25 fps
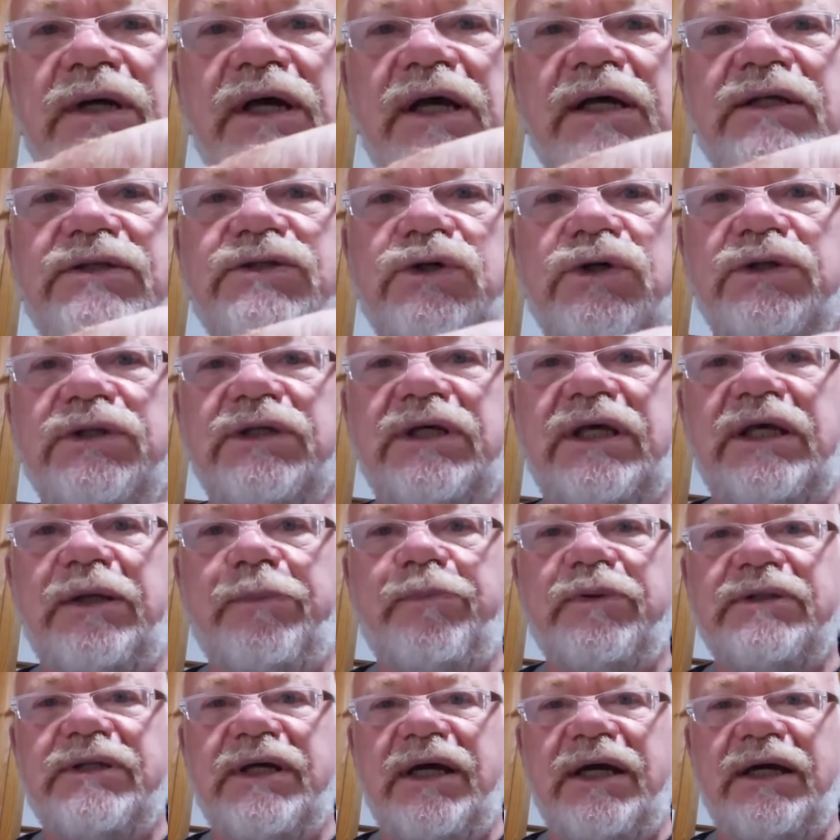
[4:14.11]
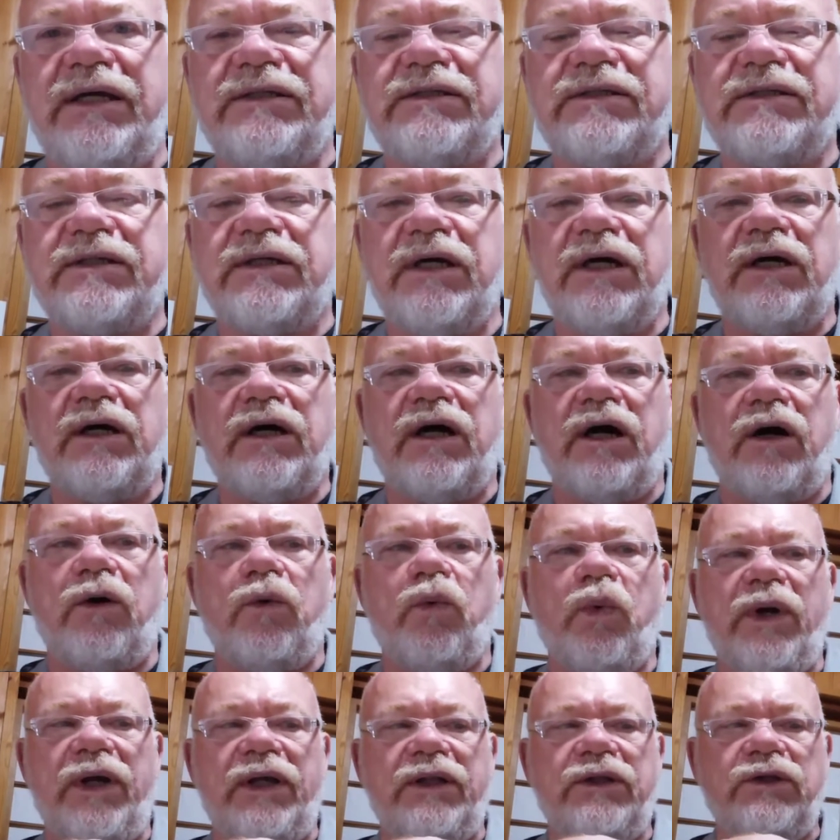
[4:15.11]
It's good to keep a date
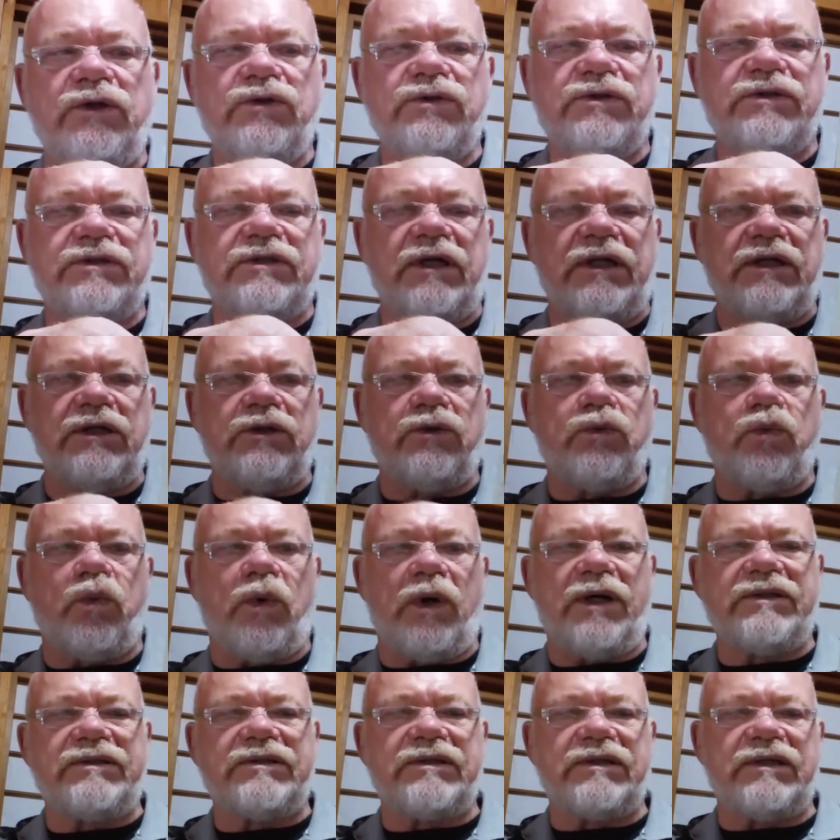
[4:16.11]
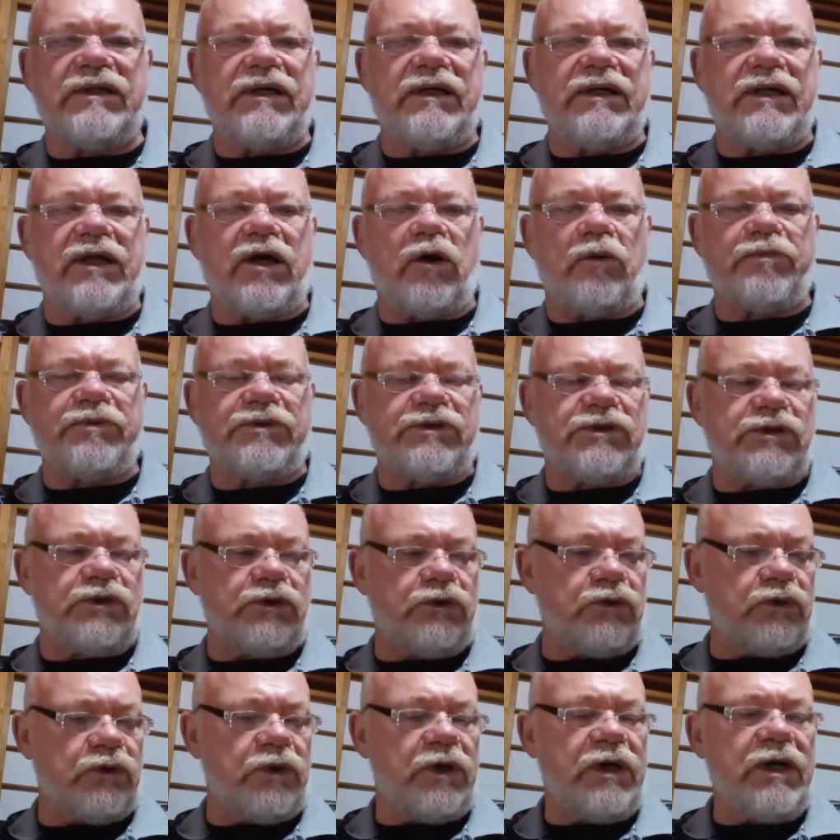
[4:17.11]
of when you studied what. It helps
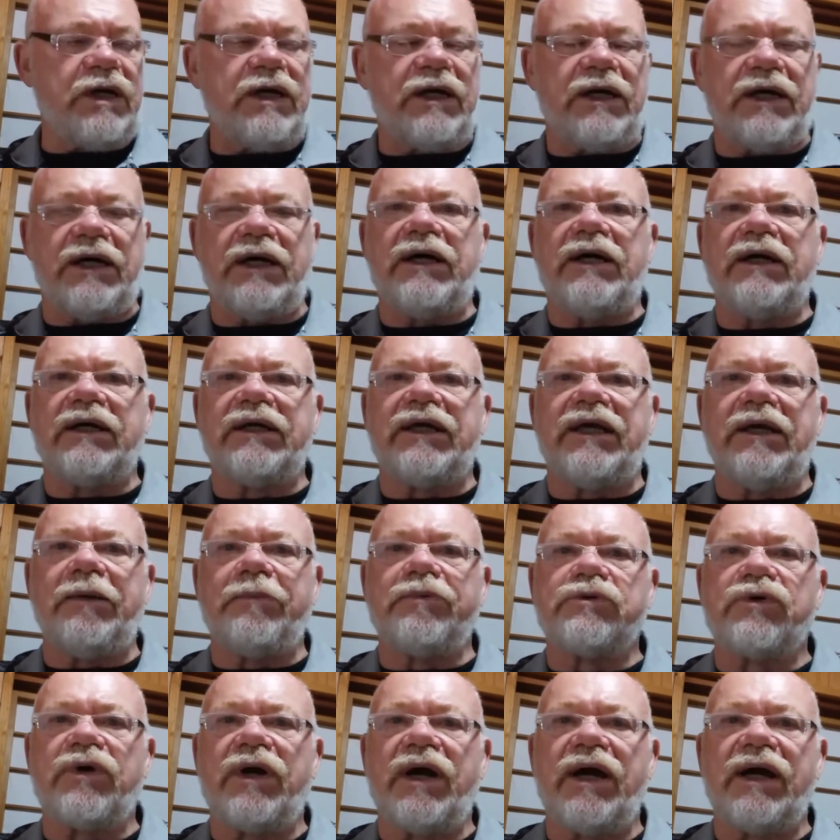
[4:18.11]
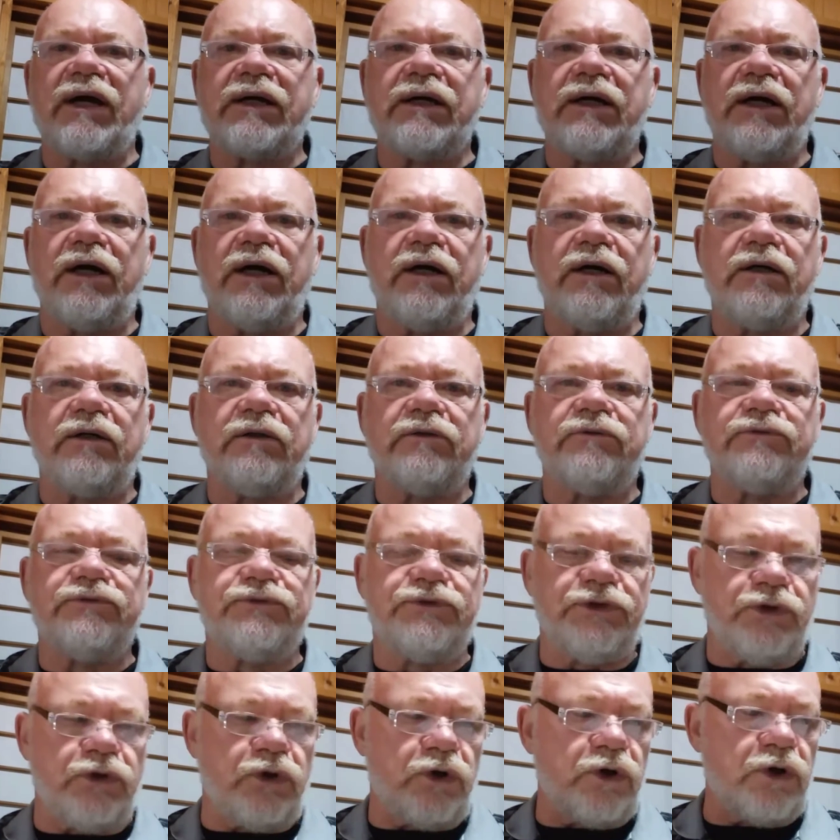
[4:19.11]
you keep track of
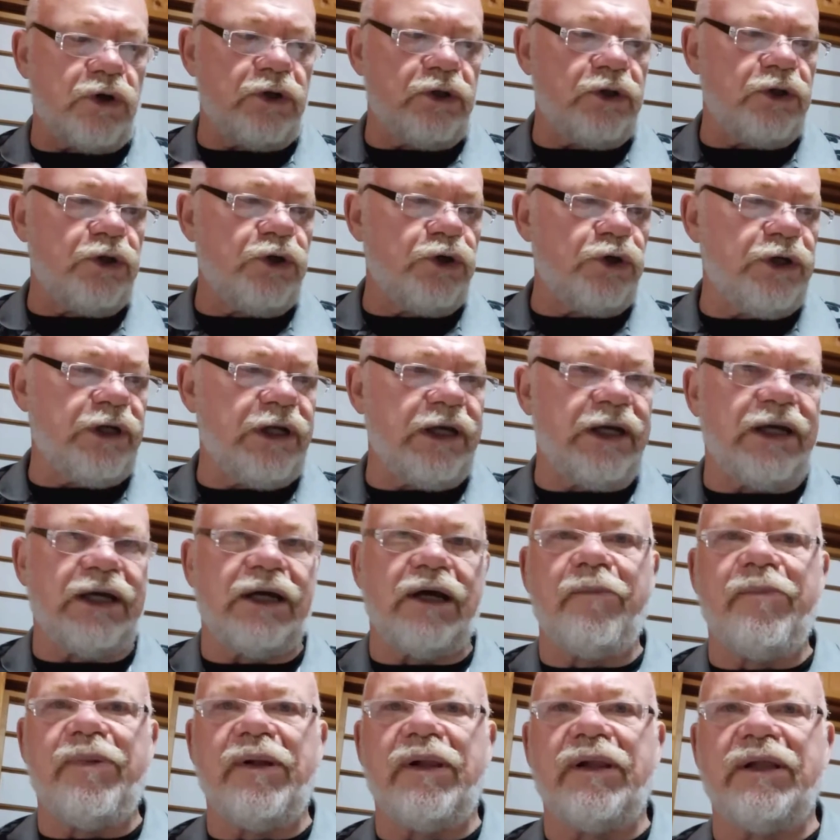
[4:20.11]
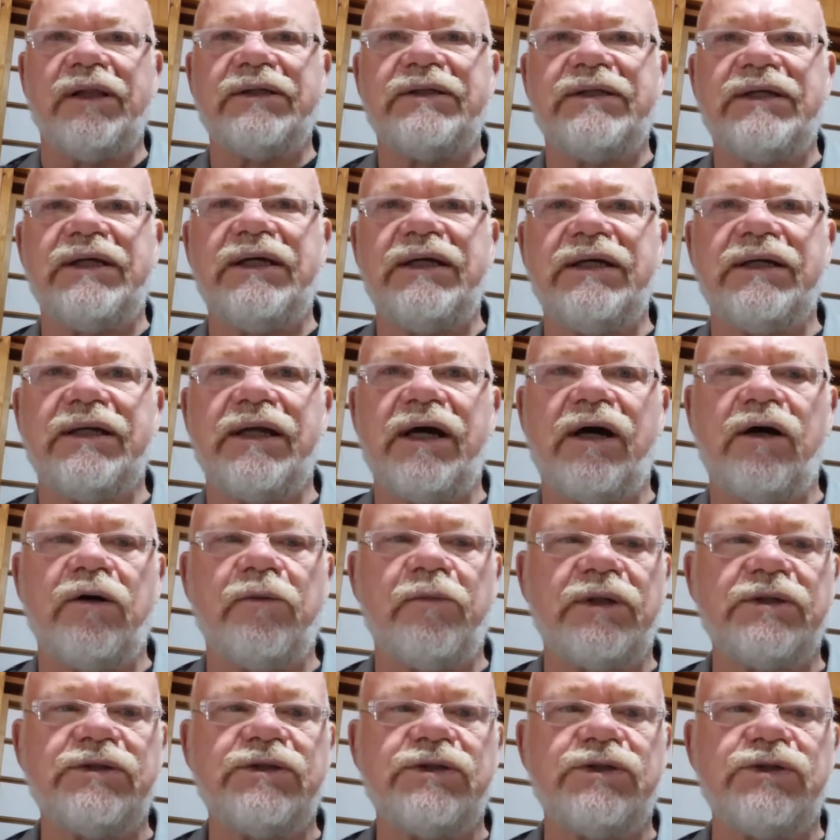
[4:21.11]
your learning ability and how
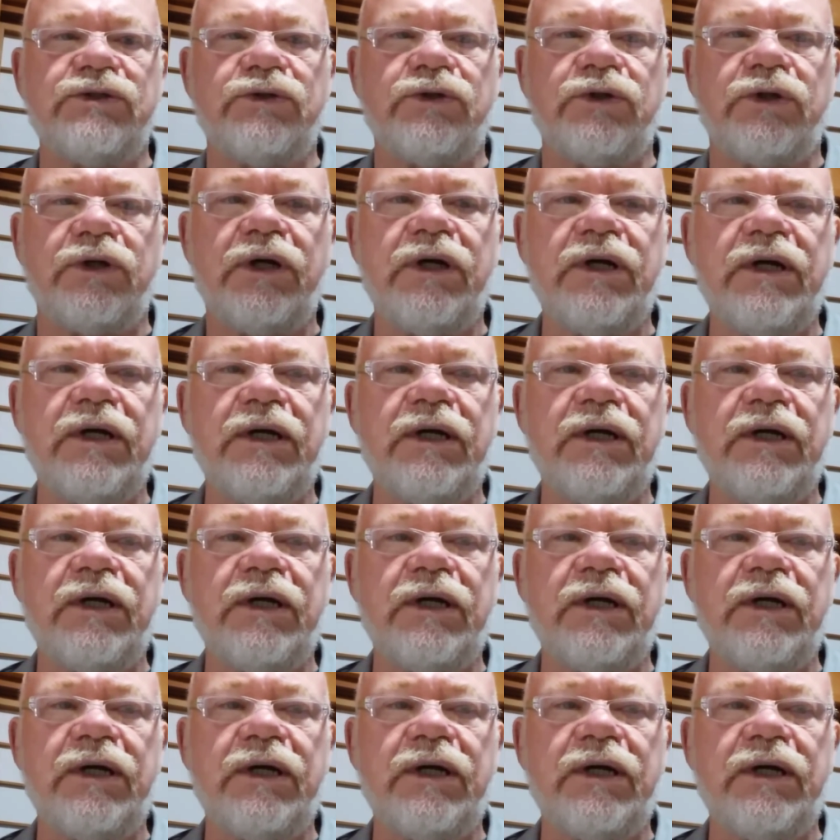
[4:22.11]
much you're